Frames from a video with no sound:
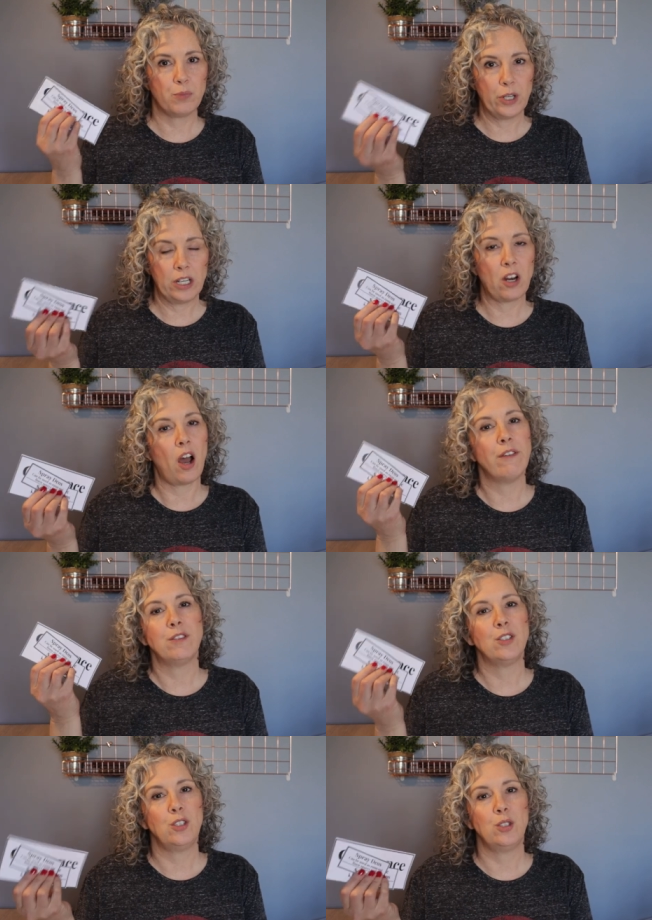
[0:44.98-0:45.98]
printed
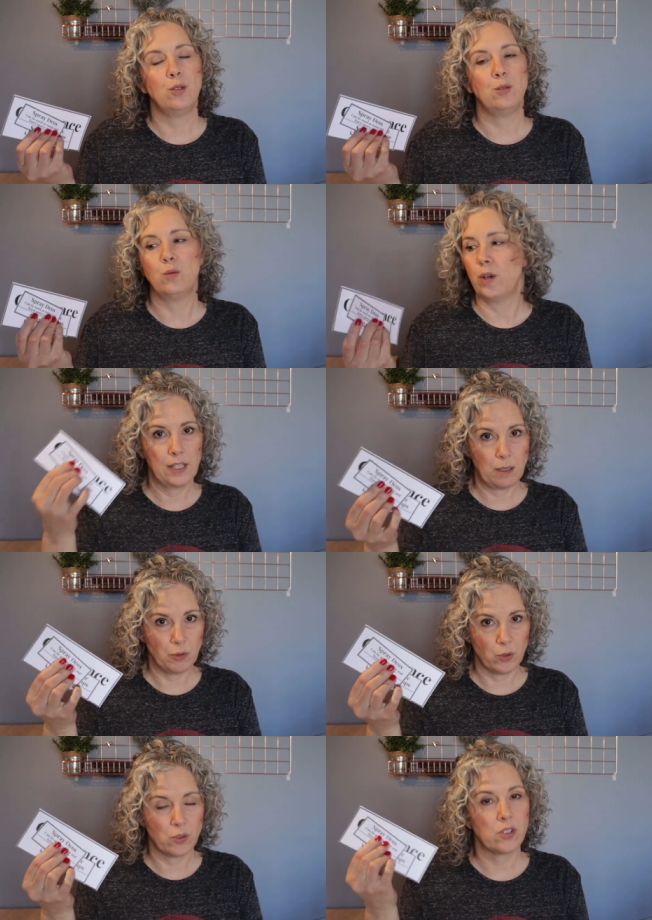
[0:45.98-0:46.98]
off new
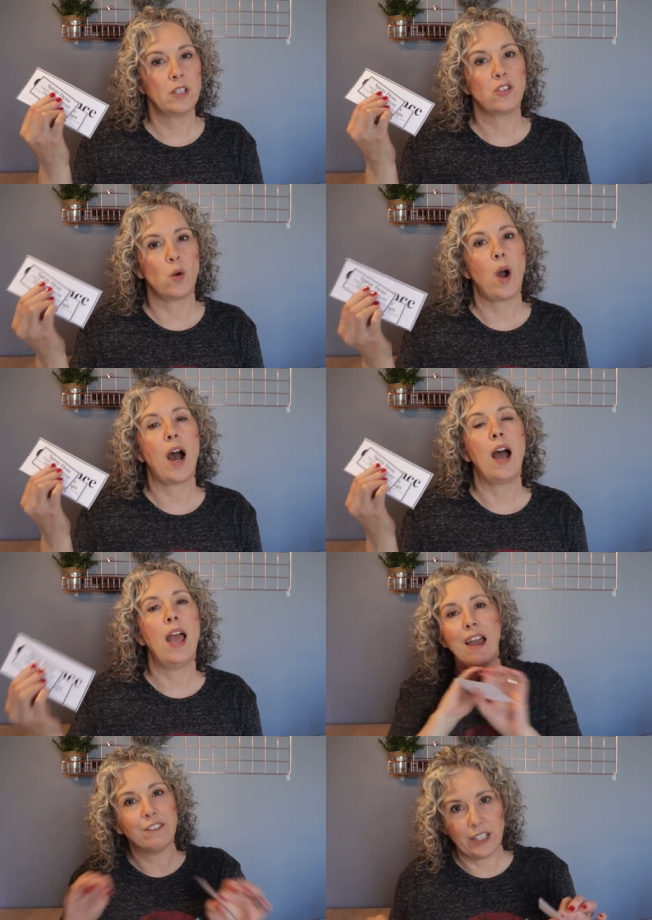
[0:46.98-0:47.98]
labels. So
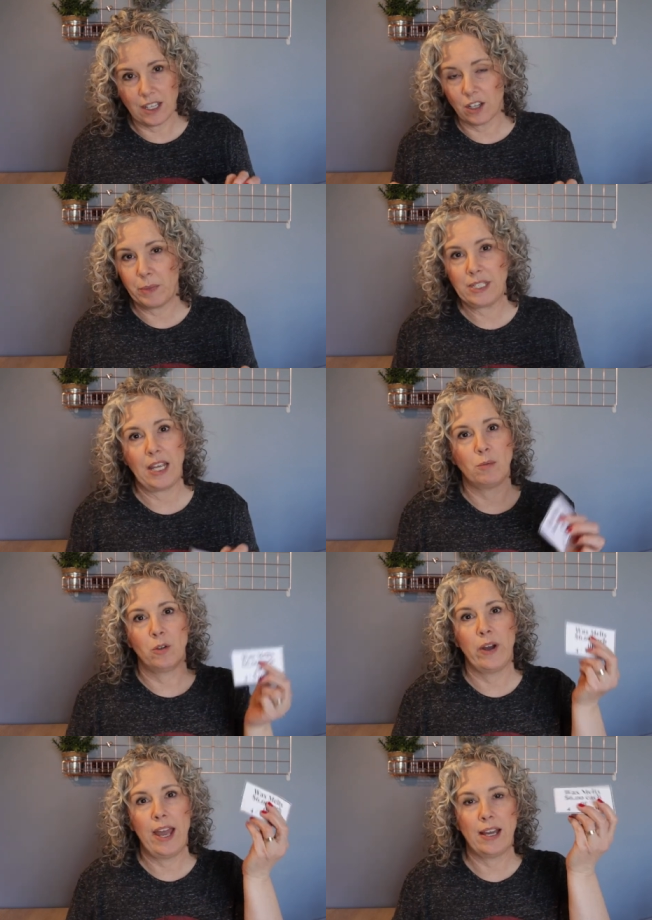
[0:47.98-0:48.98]
everything on my
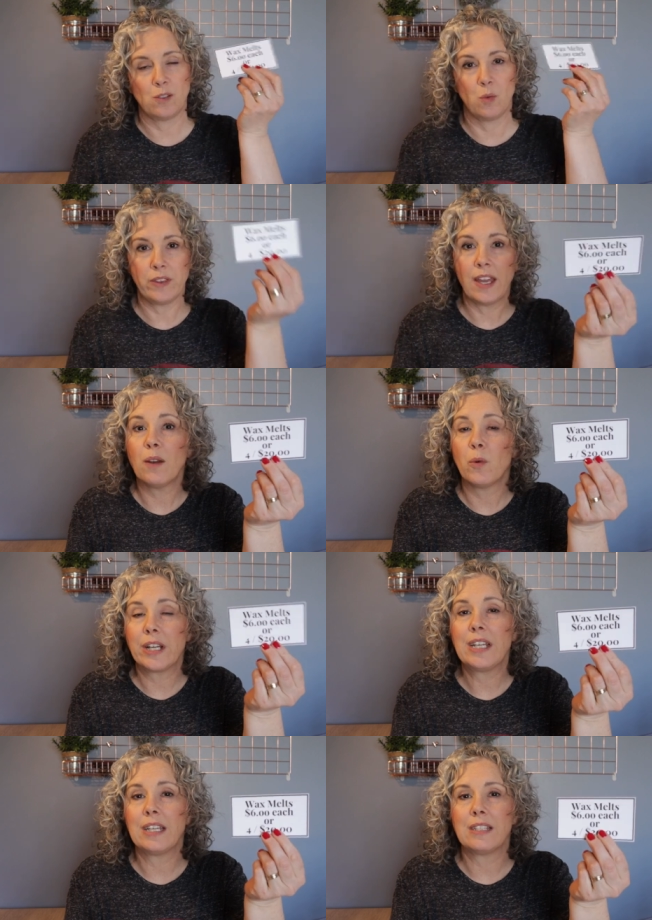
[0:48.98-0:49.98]
table has what they,
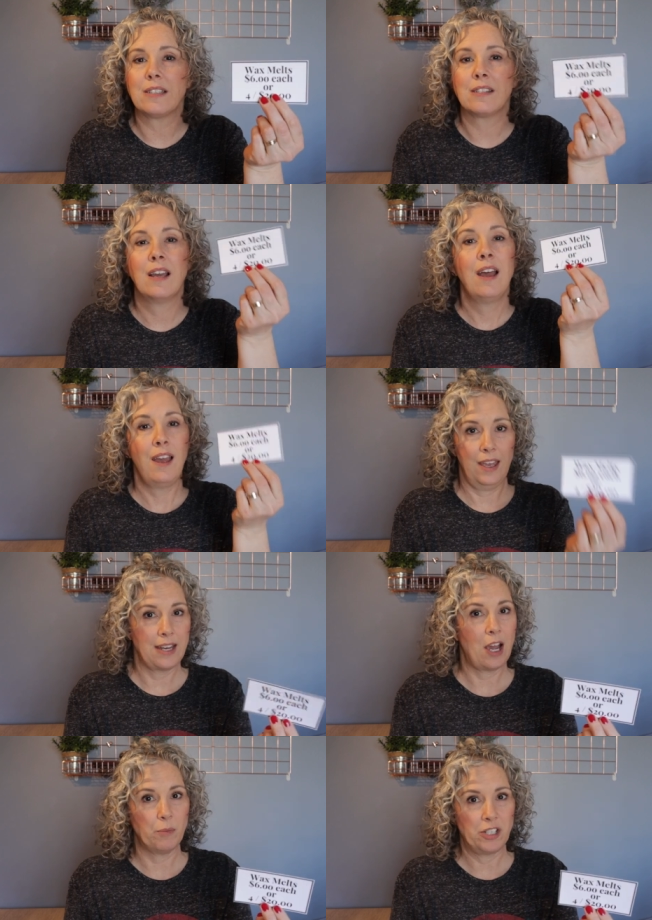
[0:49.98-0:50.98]
what it is
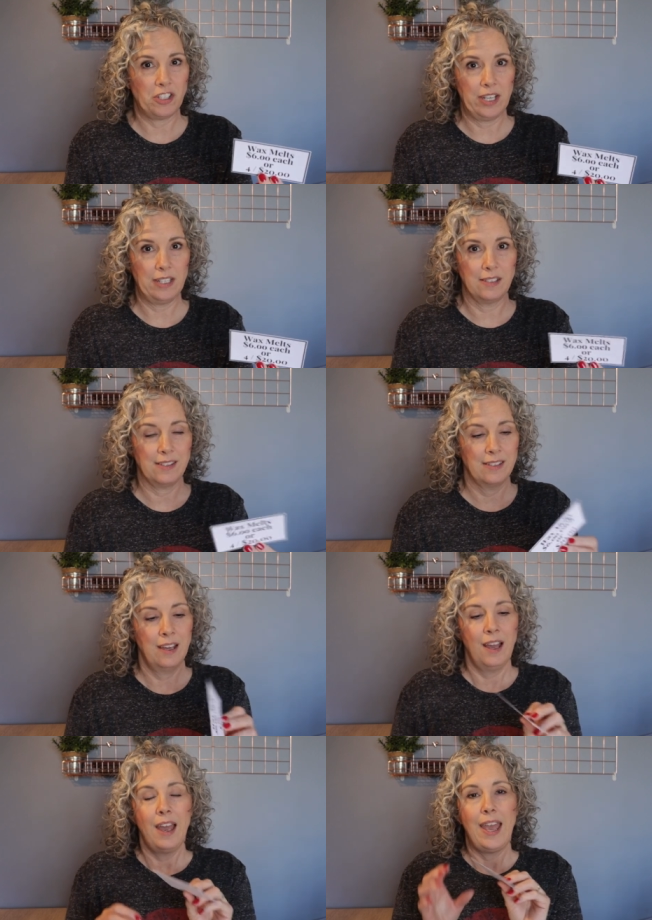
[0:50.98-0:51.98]
and how much it is.
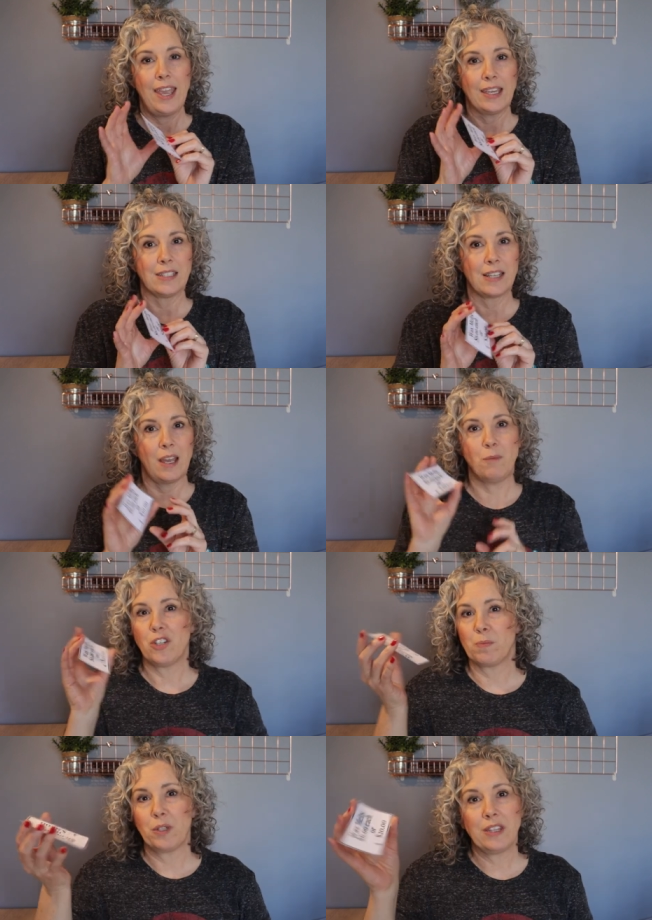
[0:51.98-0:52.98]
And I
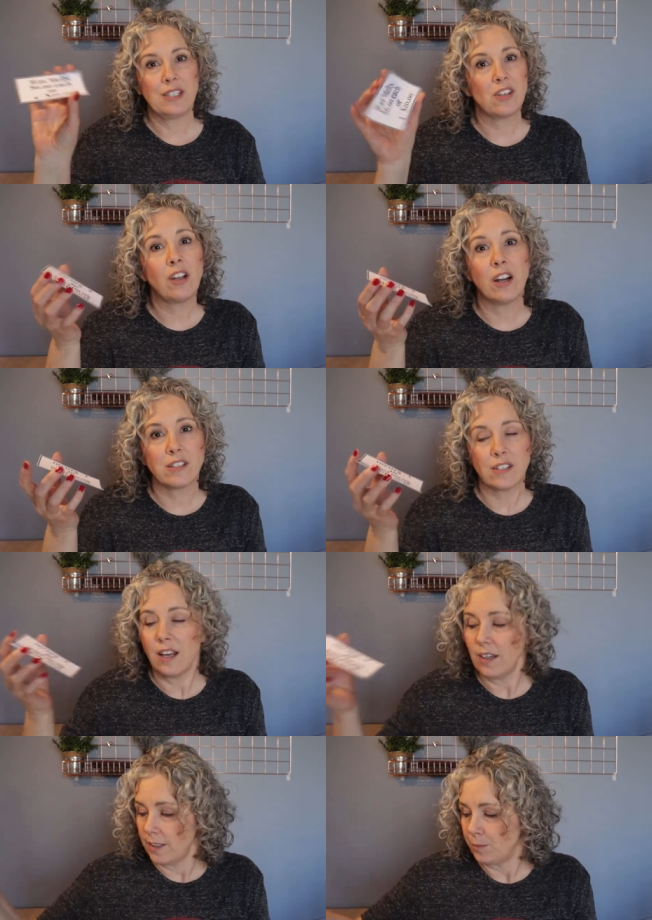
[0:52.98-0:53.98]
just print these on
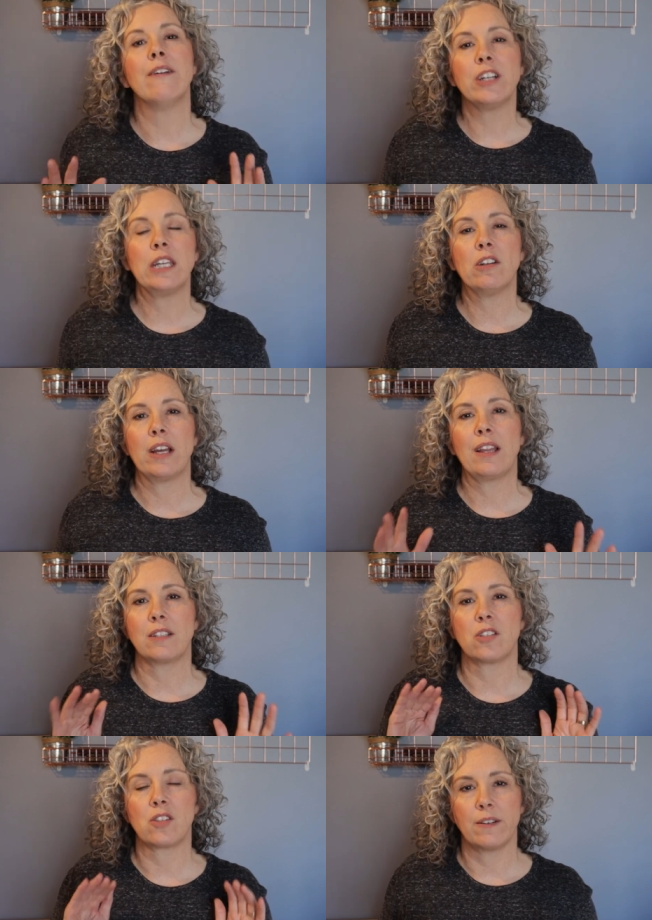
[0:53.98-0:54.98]
cardstock. Every year I like
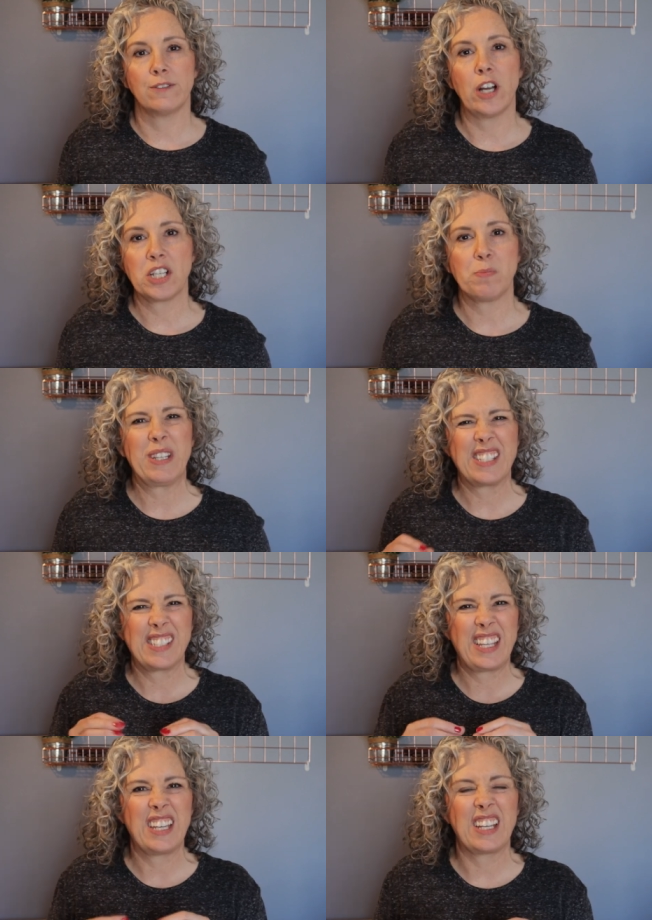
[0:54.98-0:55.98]
to start fresh because
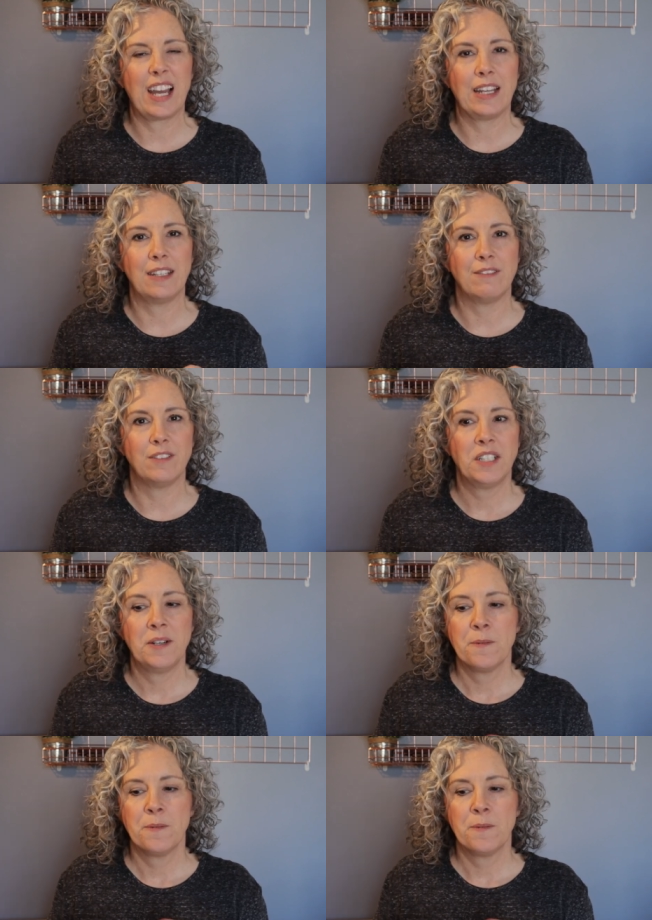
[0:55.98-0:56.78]
they get kind of